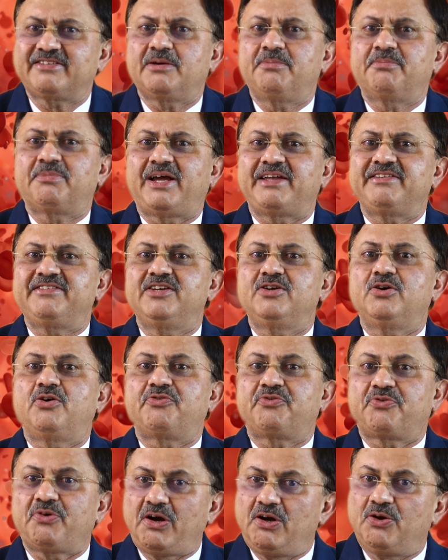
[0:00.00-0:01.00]
is comprising
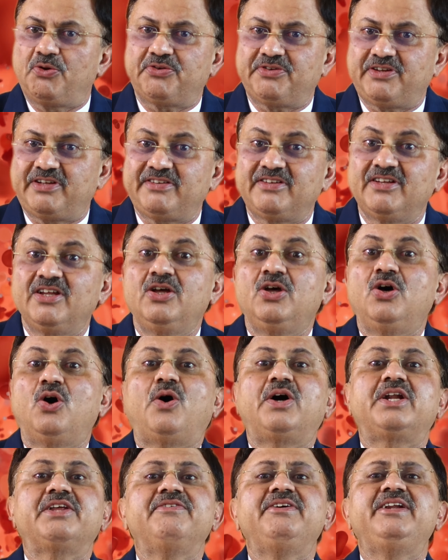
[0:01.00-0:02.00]
of 12 doses,
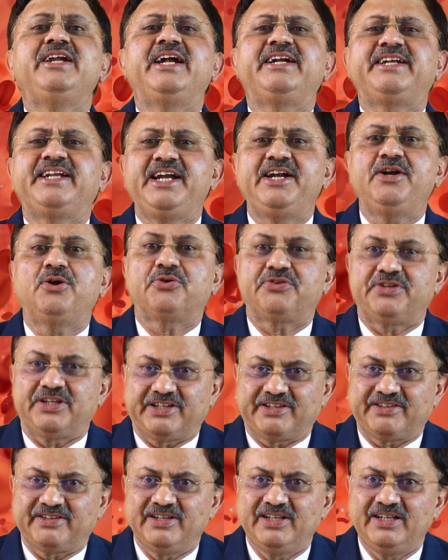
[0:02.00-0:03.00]
or even 18
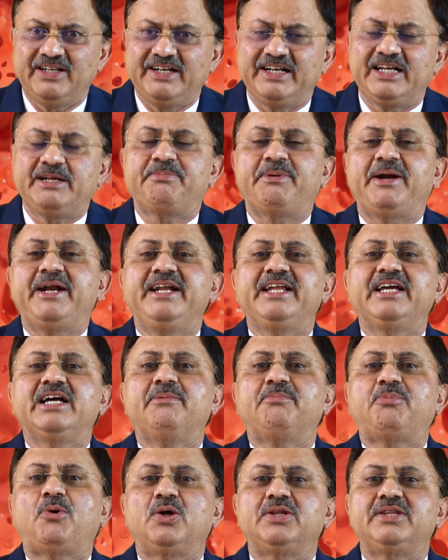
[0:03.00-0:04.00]
doses, depending
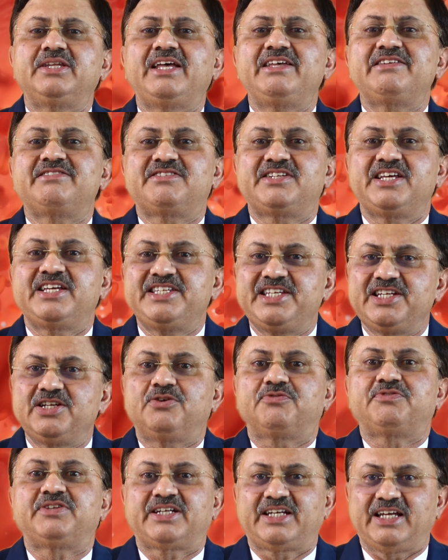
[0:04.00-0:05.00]
upon the staging
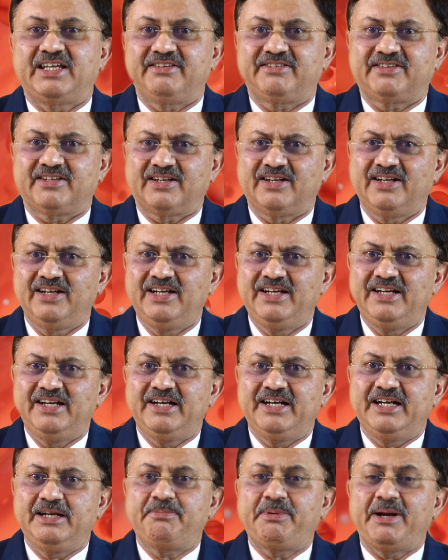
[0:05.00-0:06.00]
of the cancer,
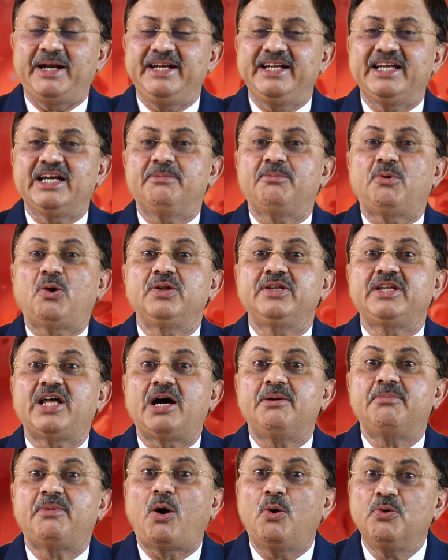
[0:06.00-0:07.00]
depending upon the
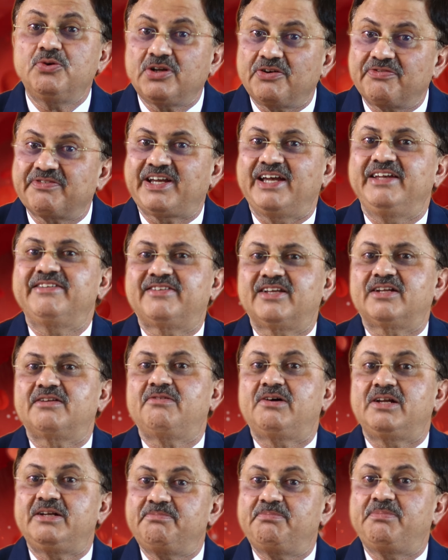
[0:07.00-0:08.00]
amount of cancer
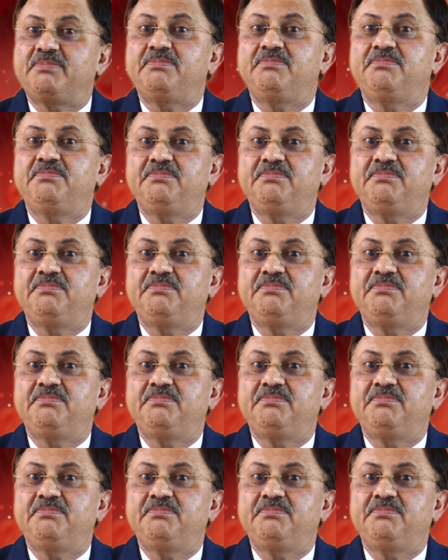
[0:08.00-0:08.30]
one